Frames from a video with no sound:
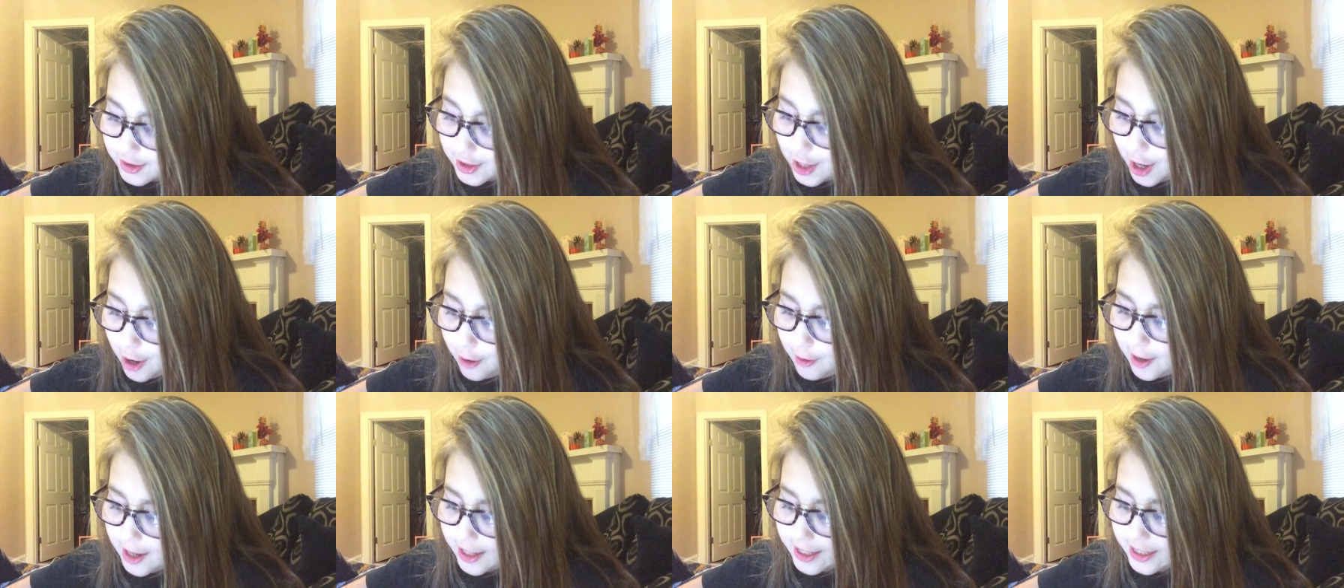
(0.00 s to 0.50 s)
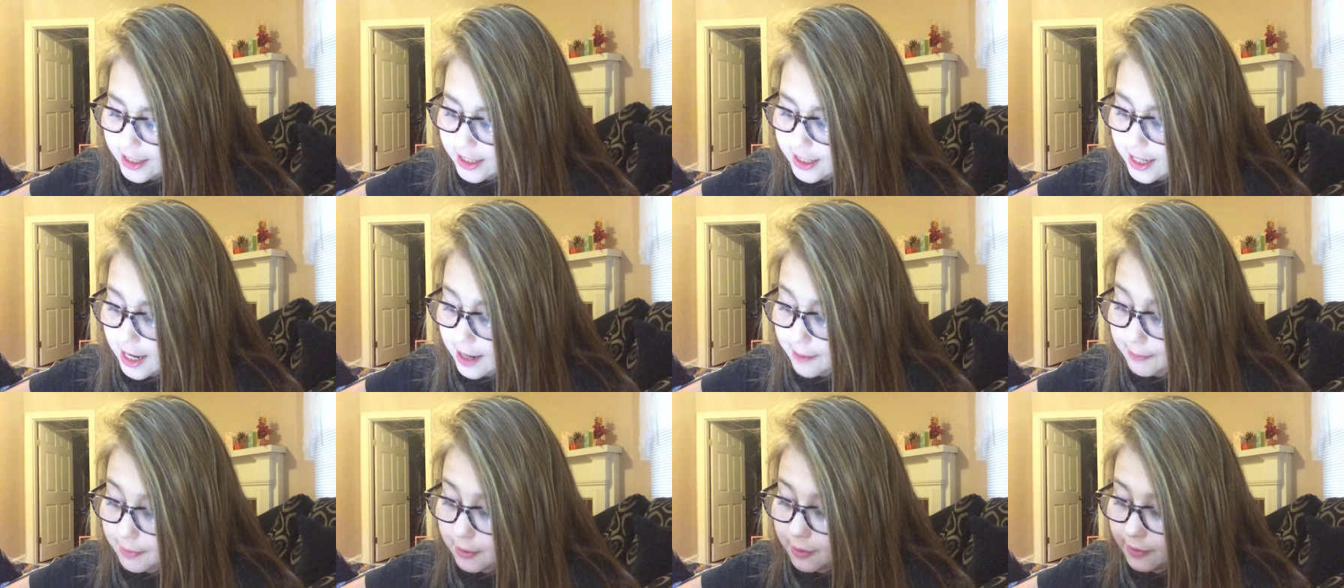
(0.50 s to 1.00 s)
So I can
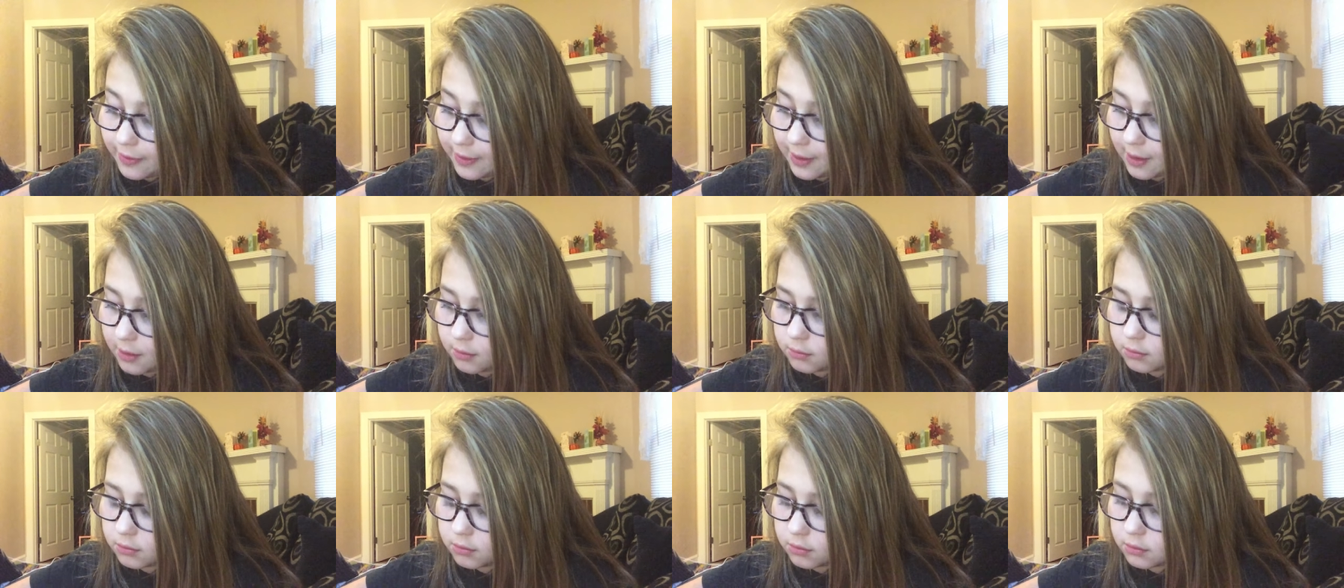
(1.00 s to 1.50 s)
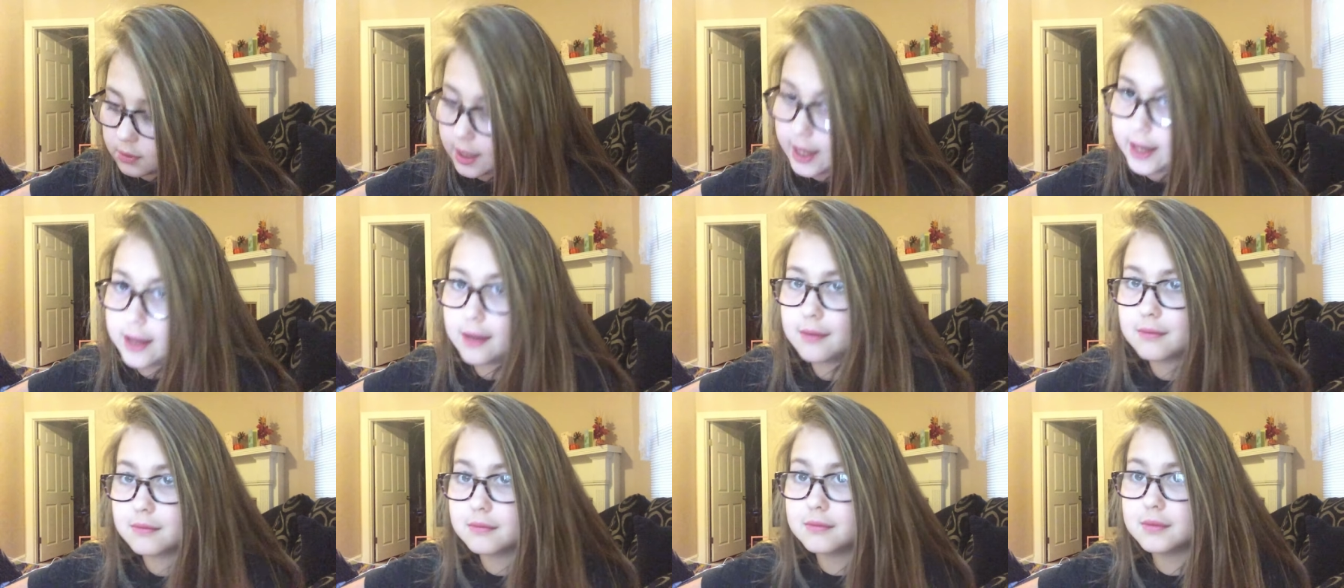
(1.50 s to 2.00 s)
type them.
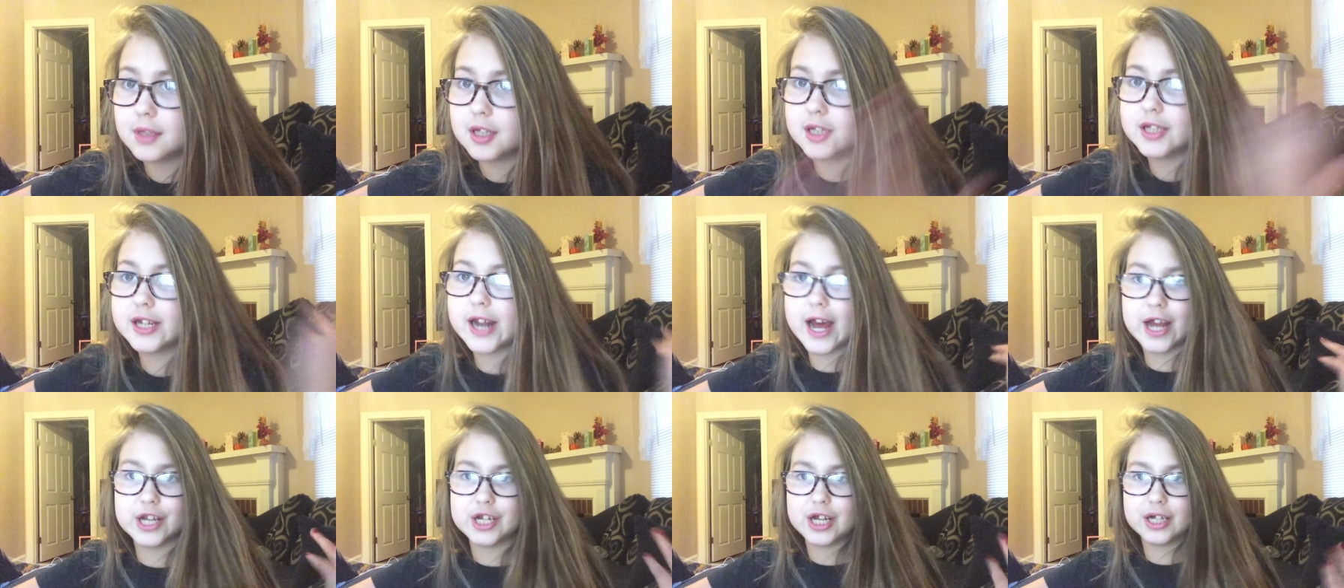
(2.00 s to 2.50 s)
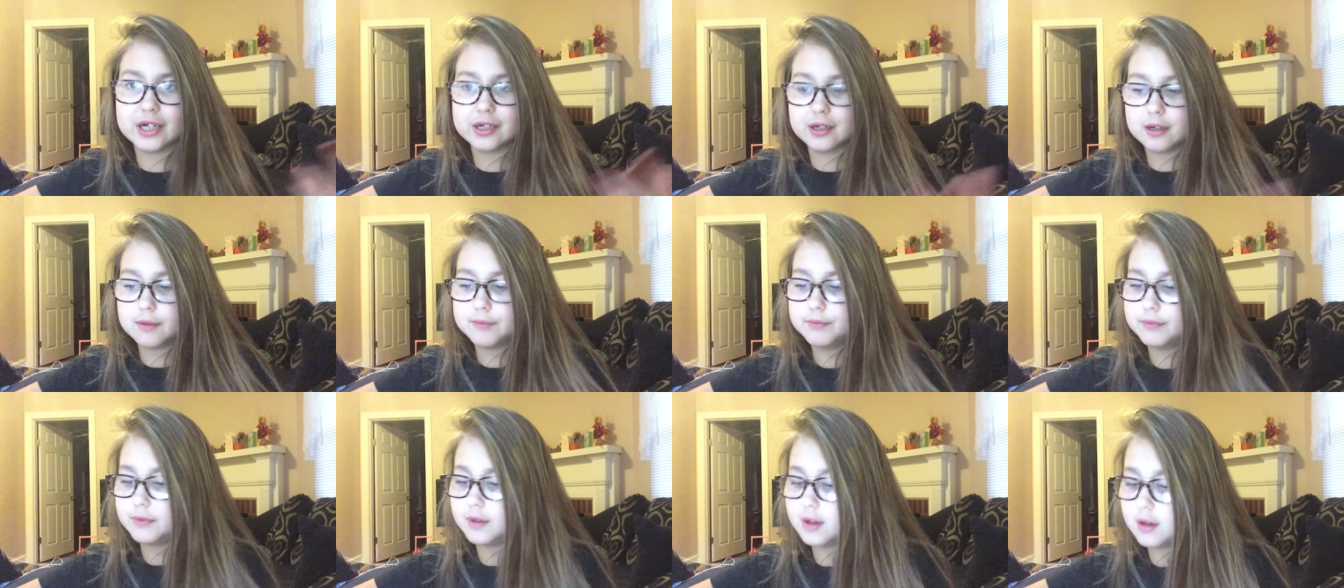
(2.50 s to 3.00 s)
Like, it's not jacked
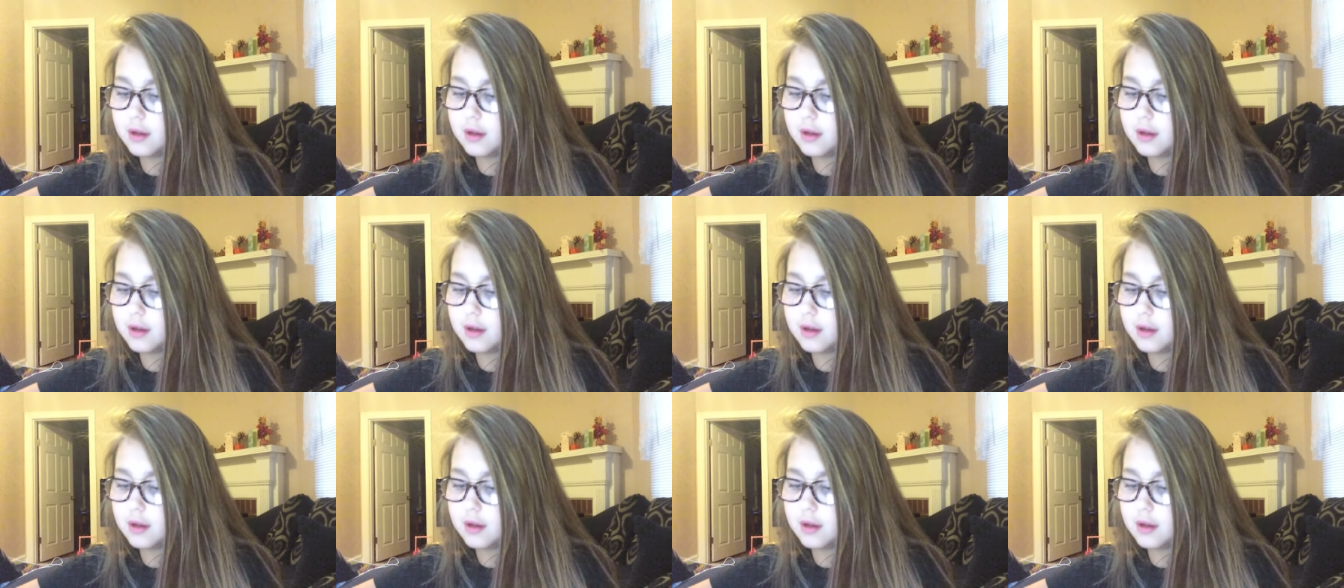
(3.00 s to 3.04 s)
up.